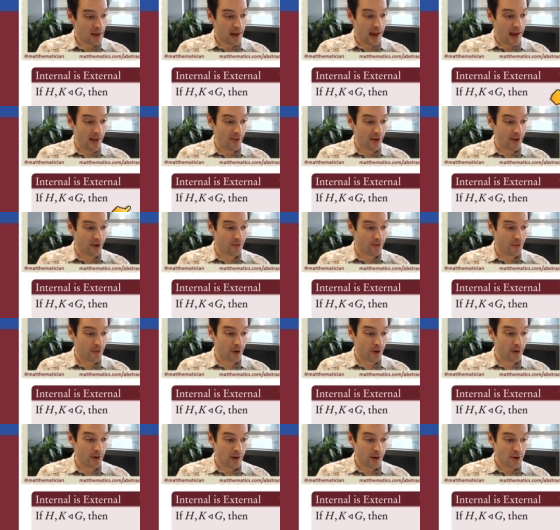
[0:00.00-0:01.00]
and
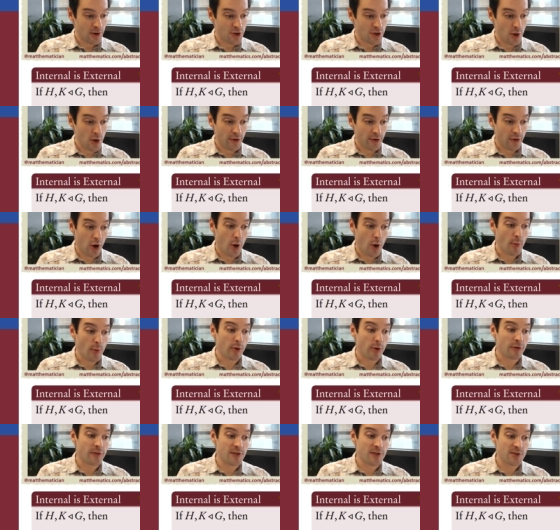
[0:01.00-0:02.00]
therefore show that the
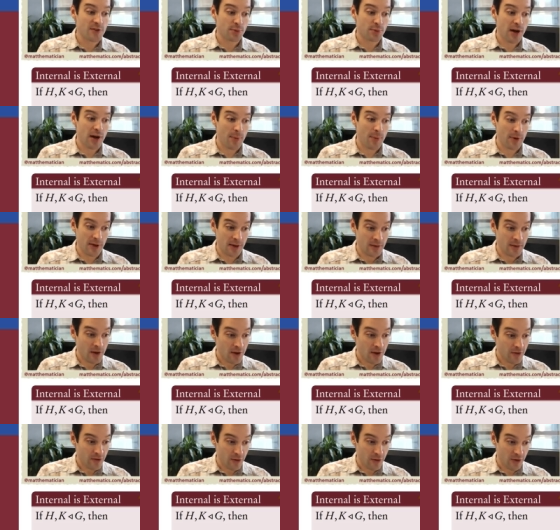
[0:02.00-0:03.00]
homomorphism property
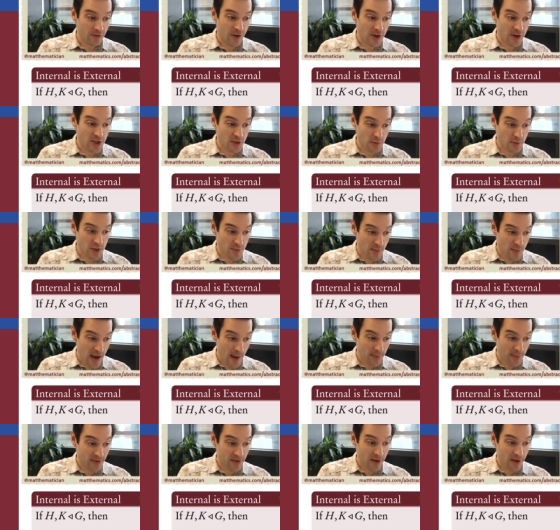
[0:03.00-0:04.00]
for the function which
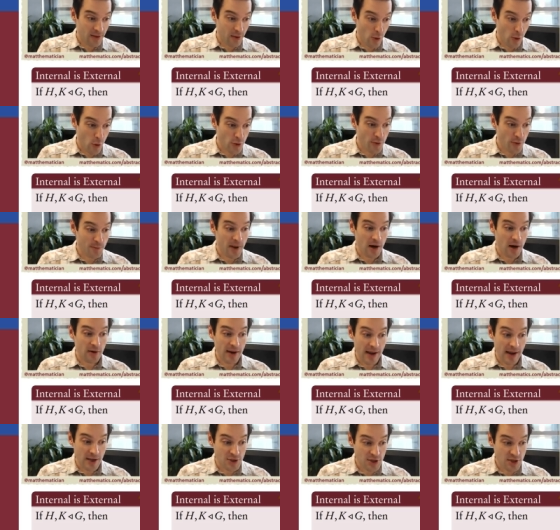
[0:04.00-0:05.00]
maps the ordered pair
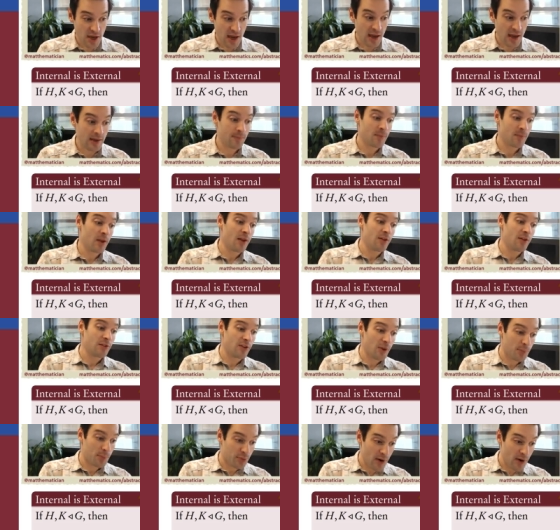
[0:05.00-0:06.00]
hk
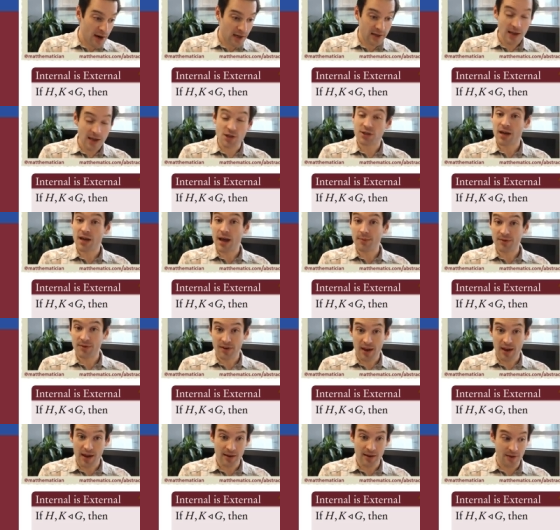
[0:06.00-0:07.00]
to the product h times
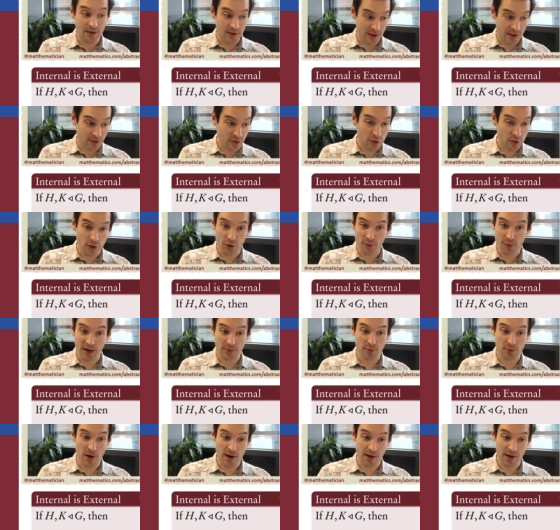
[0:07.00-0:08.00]
k in the internal
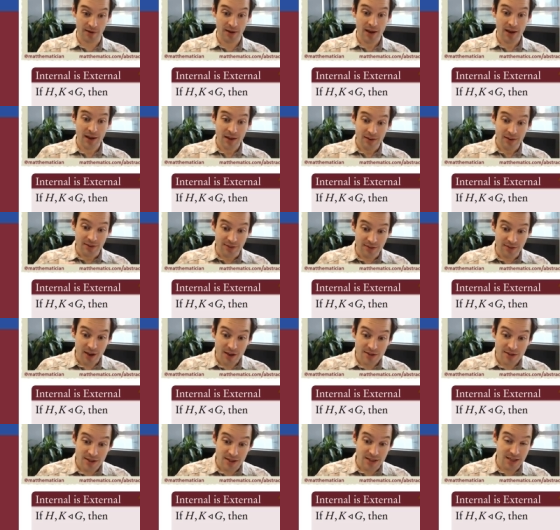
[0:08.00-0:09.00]
direct product
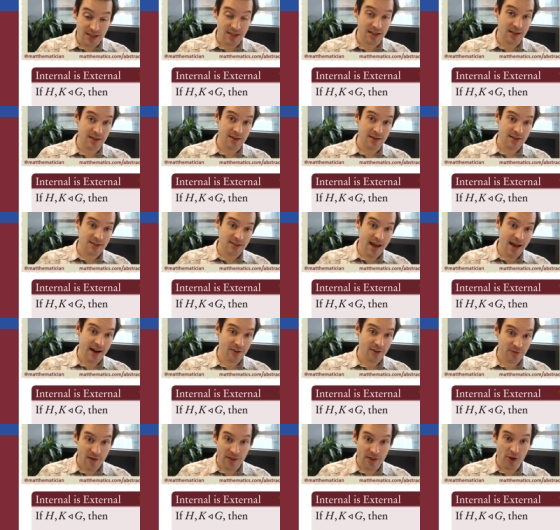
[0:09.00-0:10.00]
does indeed
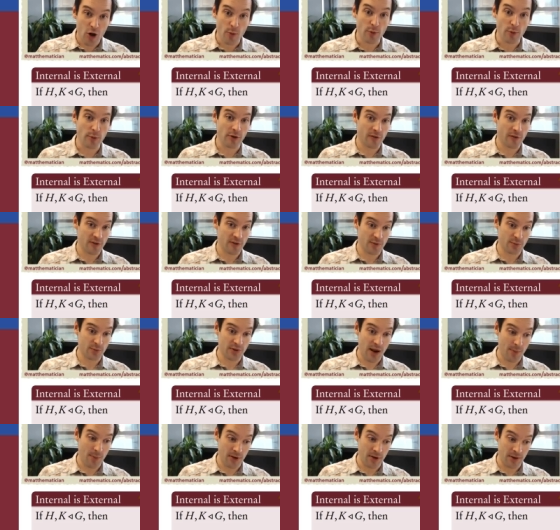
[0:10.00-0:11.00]
satisfy the homomorphism
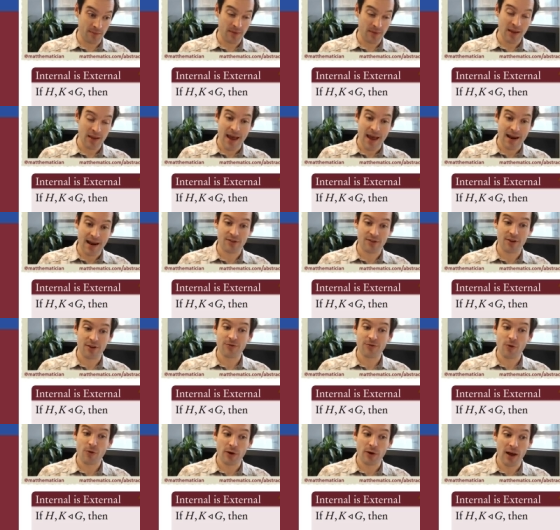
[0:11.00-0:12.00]
property, and is
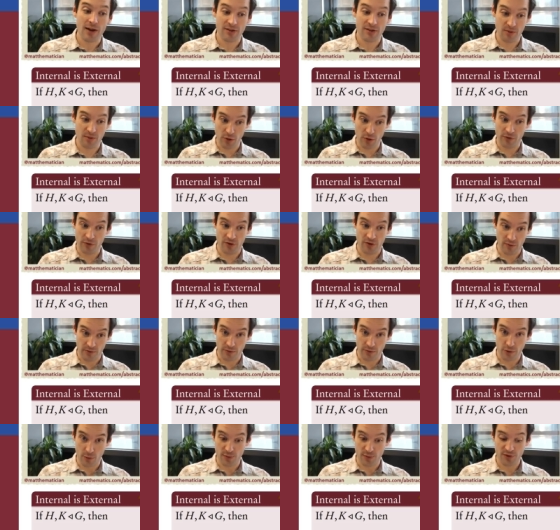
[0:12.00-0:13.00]
therefore an isomorphism
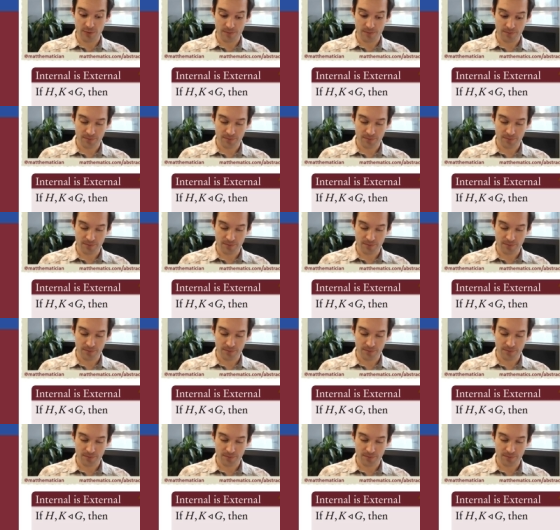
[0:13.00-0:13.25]
of groups.